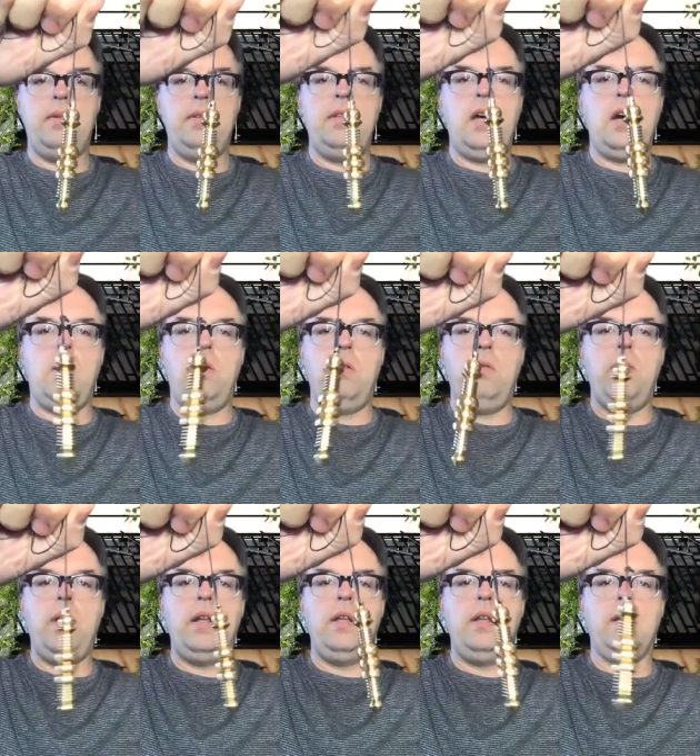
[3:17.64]
is now
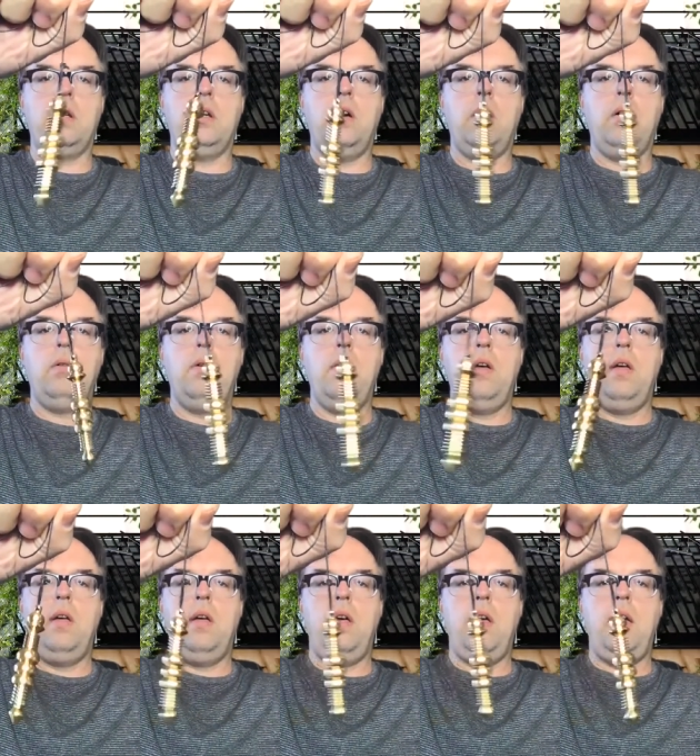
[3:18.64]
ready to go.
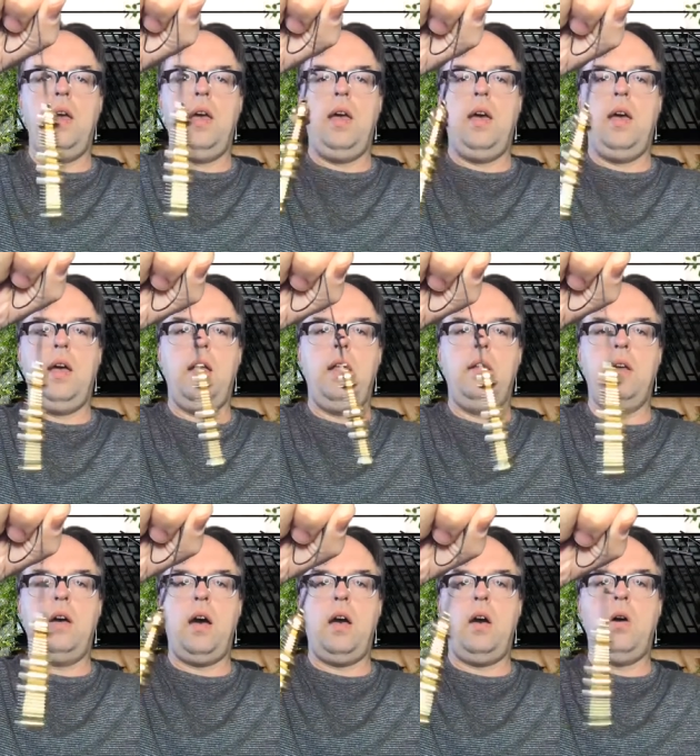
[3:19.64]
And
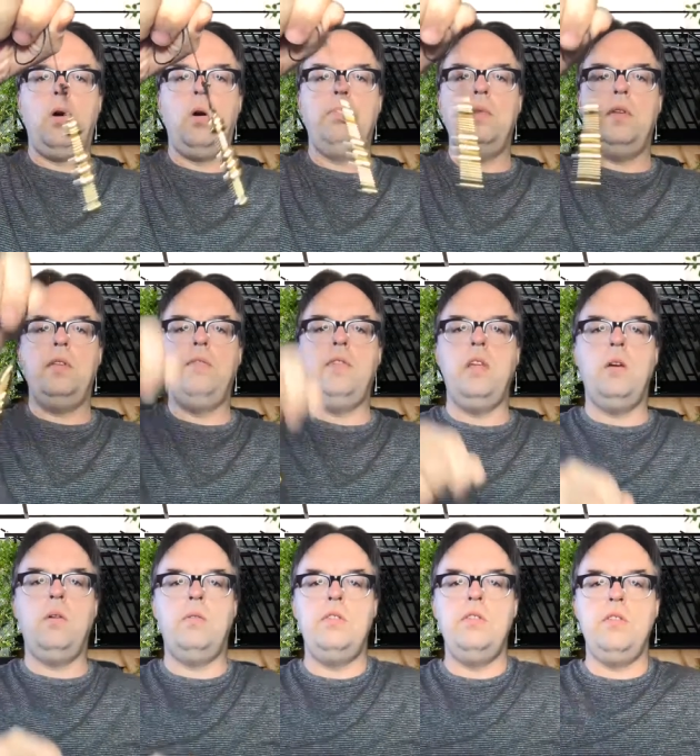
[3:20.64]
I hope this
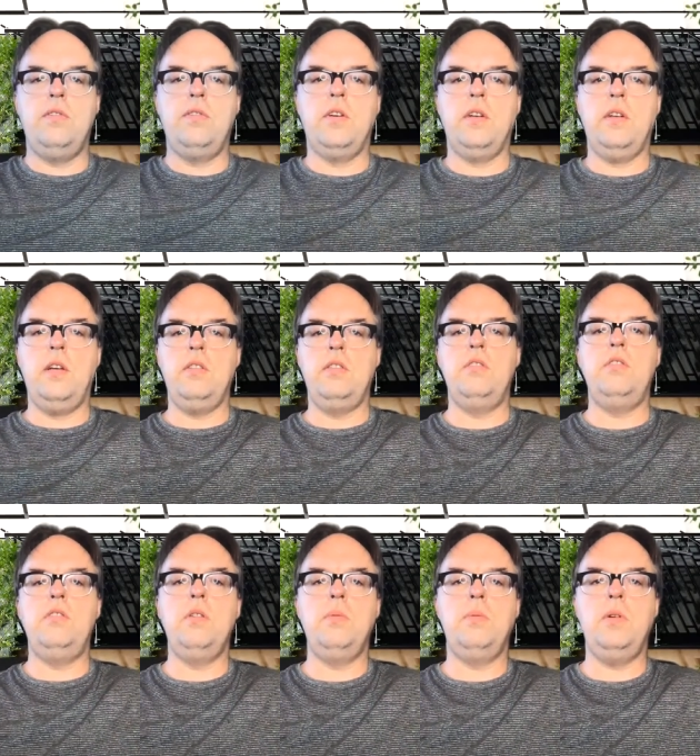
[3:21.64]
video is useful. It's
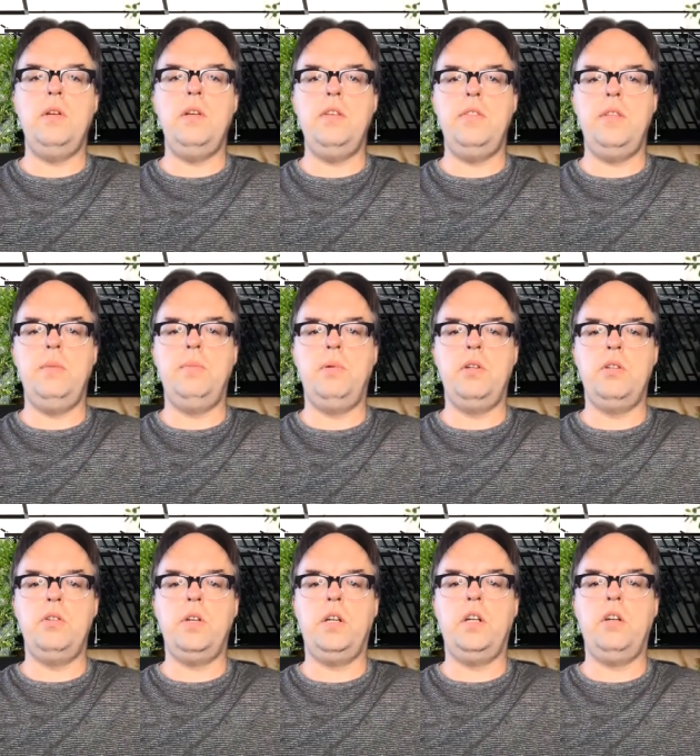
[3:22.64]
super easy to put a
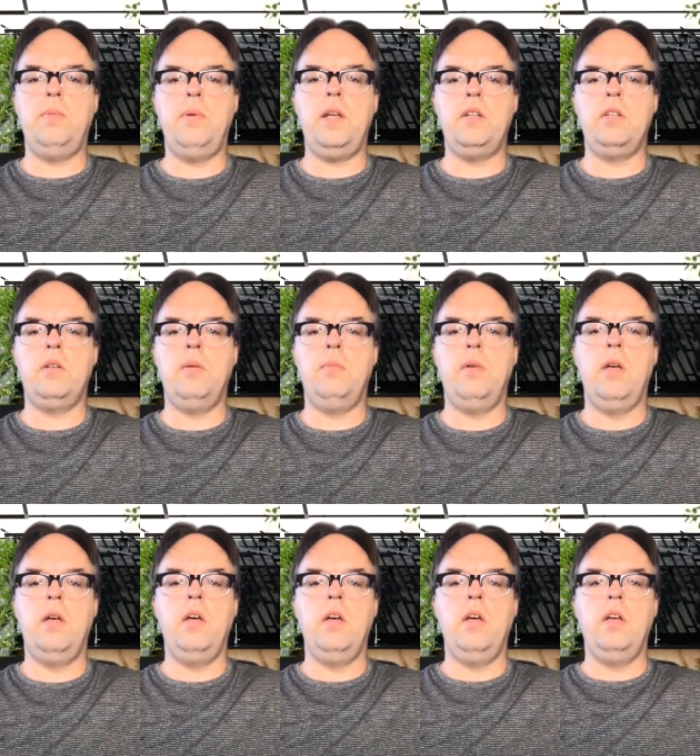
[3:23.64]
string on your pendulum.
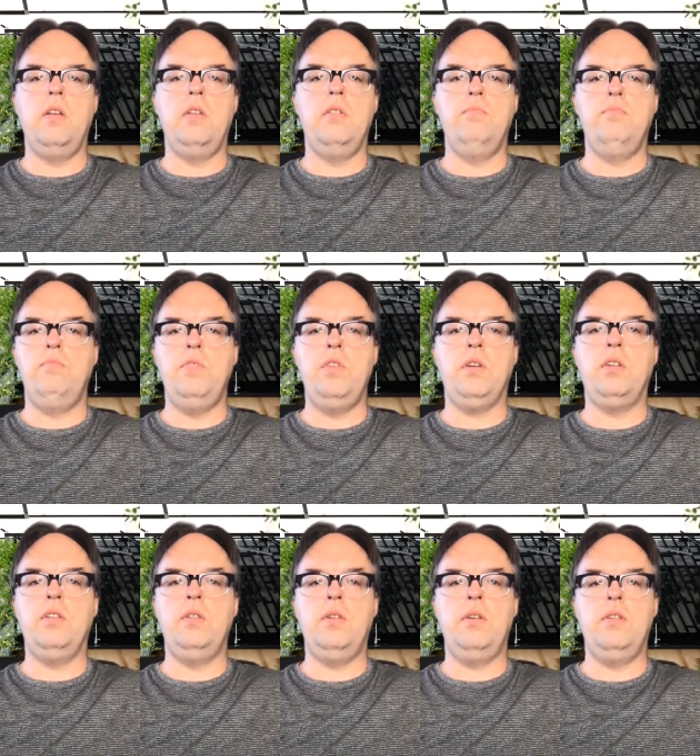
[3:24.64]
You can
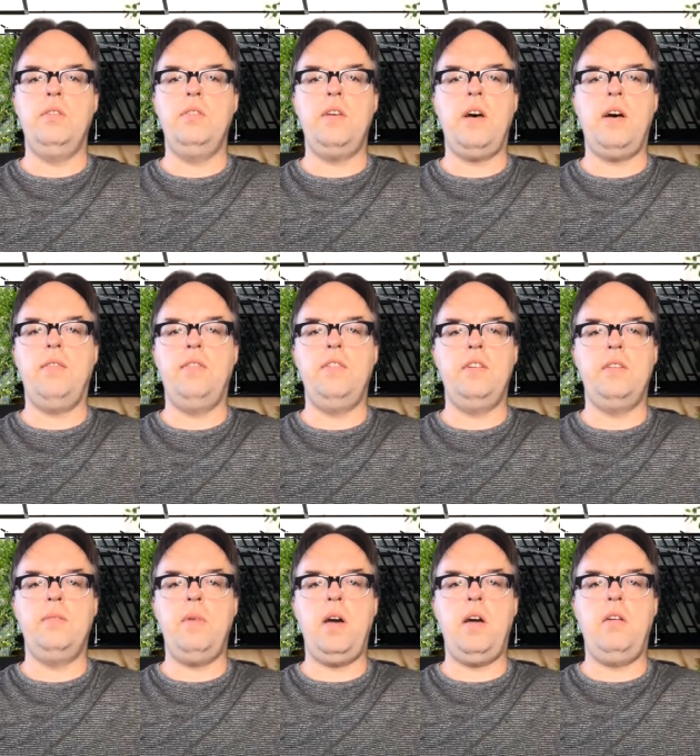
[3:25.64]
do it yourself in just
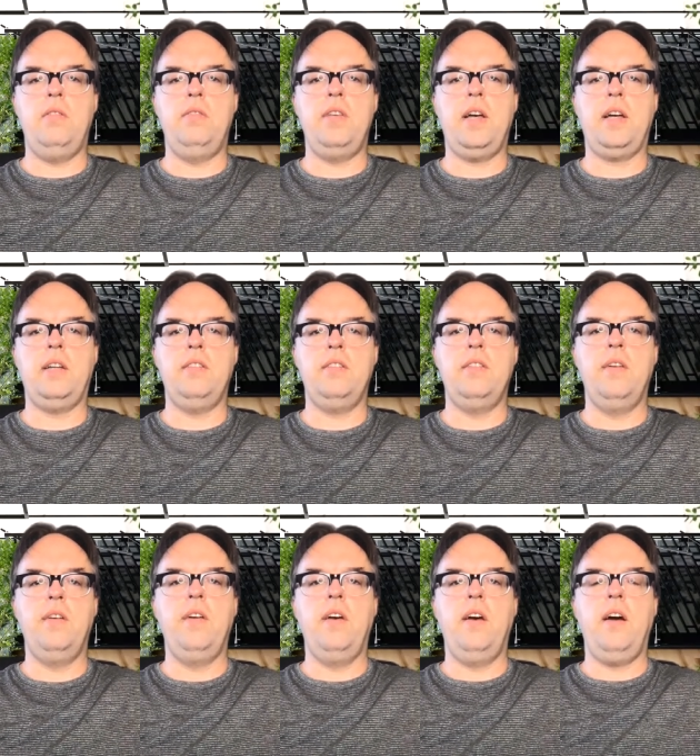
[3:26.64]
a matter of seconds.
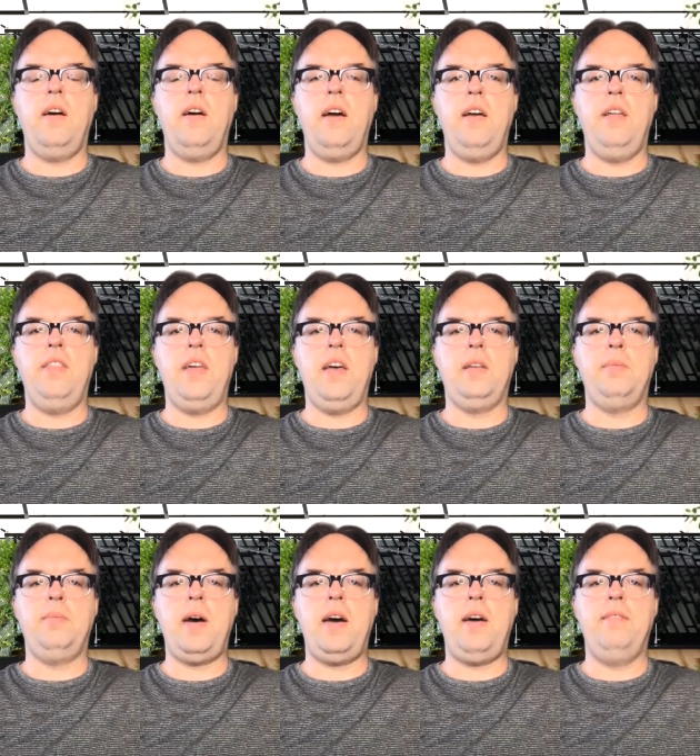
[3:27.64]
All right, thanks,
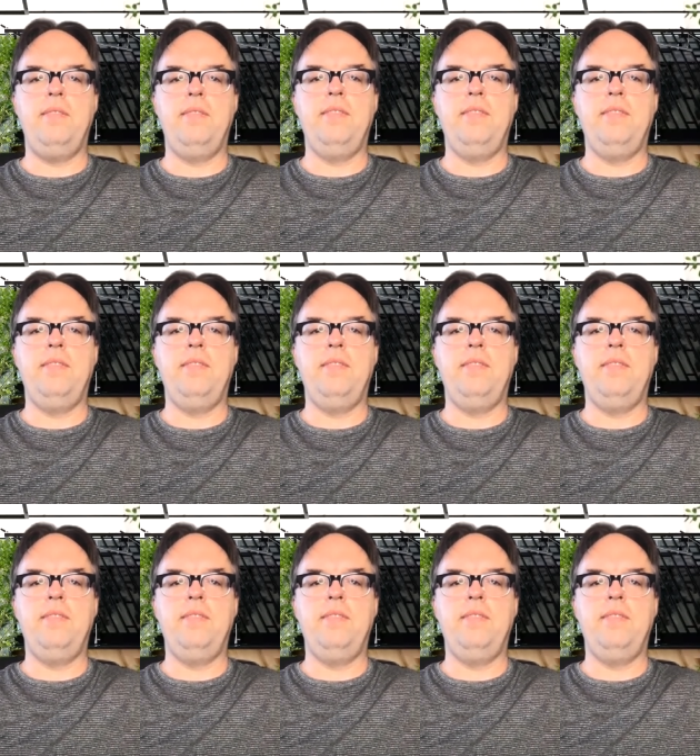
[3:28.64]
bye.